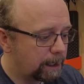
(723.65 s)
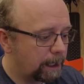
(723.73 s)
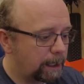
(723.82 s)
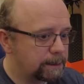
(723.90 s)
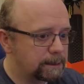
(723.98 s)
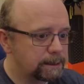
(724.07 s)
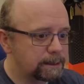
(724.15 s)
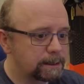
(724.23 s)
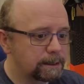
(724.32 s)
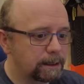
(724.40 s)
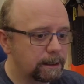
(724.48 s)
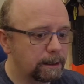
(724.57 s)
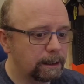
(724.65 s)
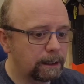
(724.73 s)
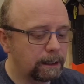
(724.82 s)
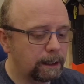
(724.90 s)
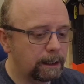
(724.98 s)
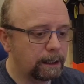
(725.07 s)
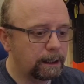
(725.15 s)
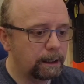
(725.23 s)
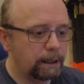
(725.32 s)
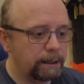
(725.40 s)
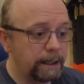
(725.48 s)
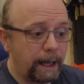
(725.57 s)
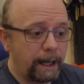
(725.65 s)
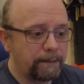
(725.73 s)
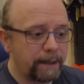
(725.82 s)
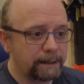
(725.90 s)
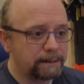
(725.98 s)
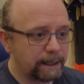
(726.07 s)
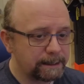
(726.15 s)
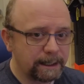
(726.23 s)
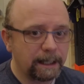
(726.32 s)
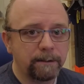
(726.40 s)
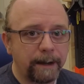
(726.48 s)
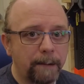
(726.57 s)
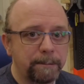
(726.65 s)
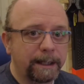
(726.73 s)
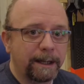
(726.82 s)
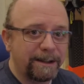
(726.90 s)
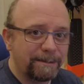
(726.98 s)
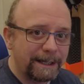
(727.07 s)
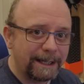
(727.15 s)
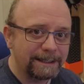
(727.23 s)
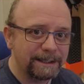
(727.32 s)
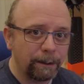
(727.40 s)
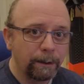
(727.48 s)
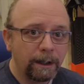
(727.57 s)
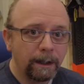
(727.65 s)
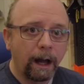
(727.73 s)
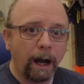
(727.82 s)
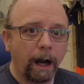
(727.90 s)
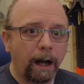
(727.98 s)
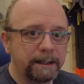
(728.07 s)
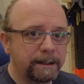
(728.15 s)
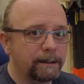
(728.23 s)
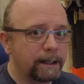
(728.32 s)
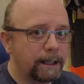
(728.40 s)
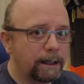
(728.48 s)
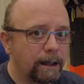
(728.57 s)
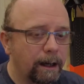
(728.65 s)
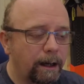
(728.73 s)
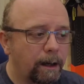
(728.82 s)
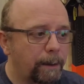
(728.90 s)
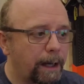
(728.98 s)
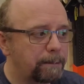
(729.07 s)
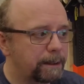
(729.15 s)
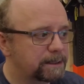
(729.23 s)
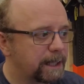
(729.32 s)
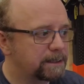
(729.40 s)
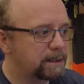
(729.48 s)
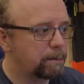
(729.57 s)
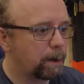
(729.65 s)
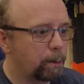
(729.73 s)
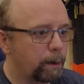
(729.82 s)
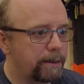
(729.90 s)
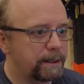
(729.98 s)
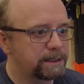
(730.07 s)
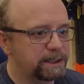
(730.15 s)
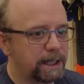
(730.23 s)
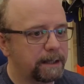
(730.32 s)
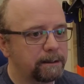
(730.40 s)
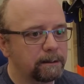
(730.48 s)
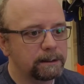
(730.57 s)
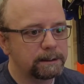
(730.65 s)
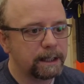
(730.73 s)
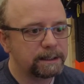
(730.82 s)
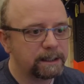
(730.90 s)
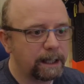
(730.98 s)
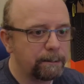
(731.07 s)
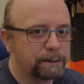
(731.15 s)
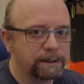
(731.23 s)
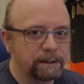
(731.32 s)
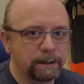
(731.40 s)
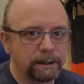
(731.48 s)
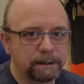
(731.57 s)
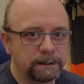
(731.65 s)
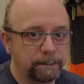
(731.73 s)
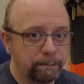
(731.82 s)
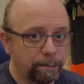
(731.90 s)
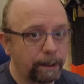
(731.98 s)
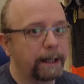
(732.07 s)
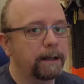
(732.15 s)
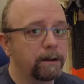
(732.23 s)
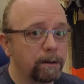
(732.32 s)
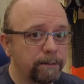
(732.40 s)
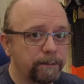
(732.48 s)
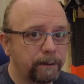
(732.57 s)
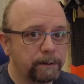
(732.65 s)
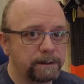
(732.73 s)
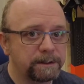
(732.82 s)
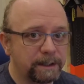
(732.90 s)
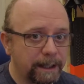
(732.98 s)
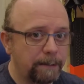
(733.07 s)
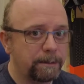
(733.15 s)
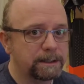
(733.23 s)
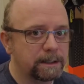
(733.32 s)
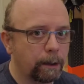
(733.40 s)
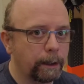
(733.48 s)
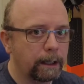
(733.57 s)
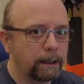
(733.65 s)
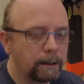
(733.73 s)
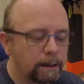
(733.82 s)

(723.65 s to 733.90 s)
And yeah, that's kind of happening at the minute. So ideally, I'd be able to get to the point where this channel is actually able to bring in enough funds to keep this going.